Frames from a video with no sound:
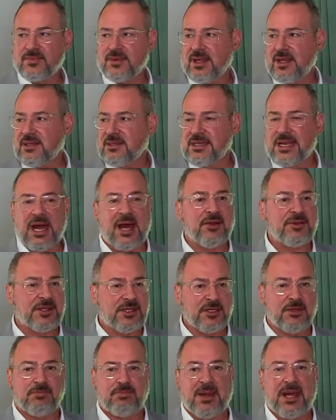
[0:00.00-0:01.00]
And now that
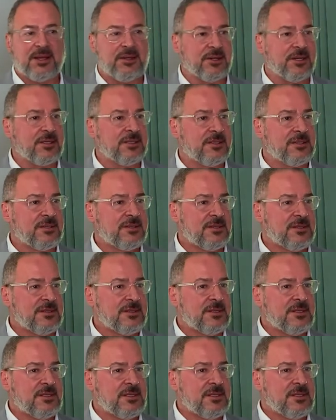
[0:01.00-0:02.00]
you're better,
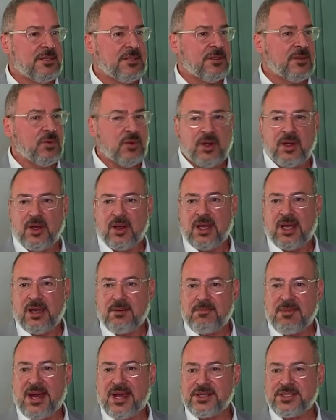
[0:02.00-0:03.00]

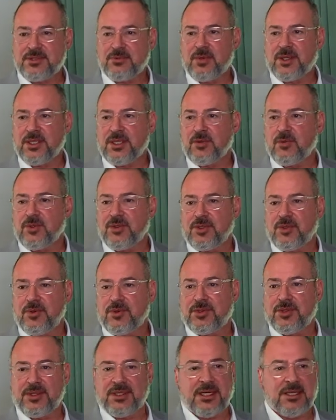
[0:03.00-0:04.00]
imagine what you would do
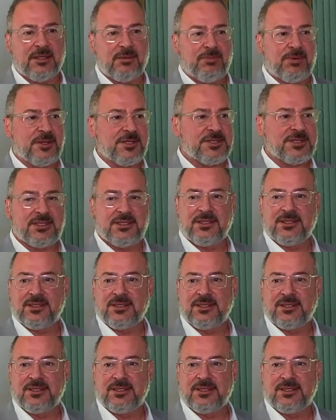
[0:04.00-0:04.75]
to the other person.